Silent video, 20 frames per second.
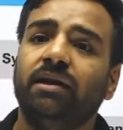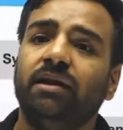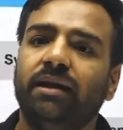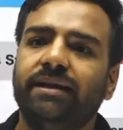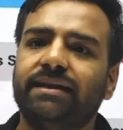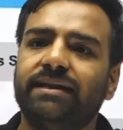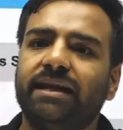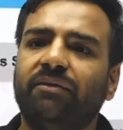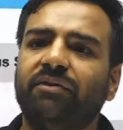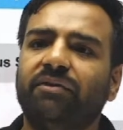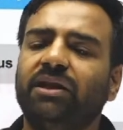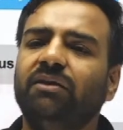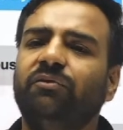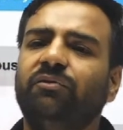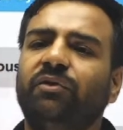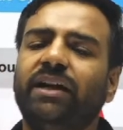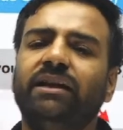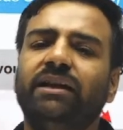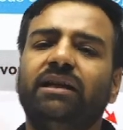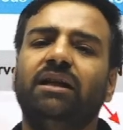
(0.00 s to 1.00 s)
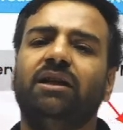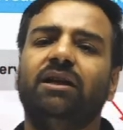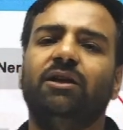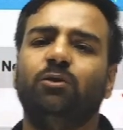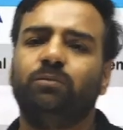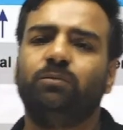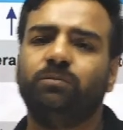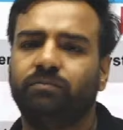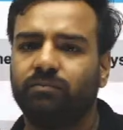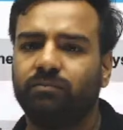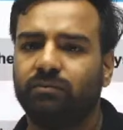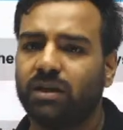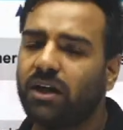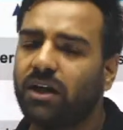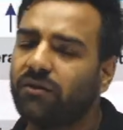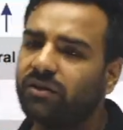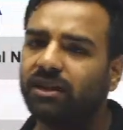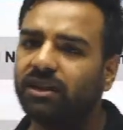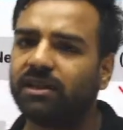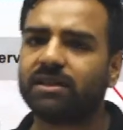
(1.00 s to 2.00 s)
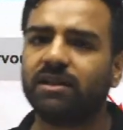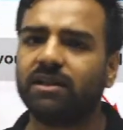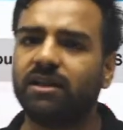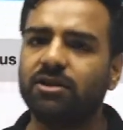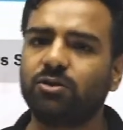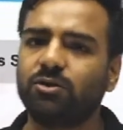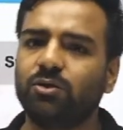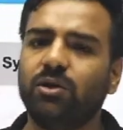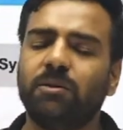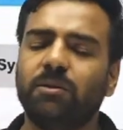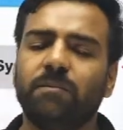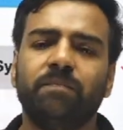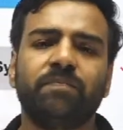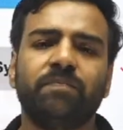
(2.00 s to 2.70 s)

Is everything fine till now? Everything is understood?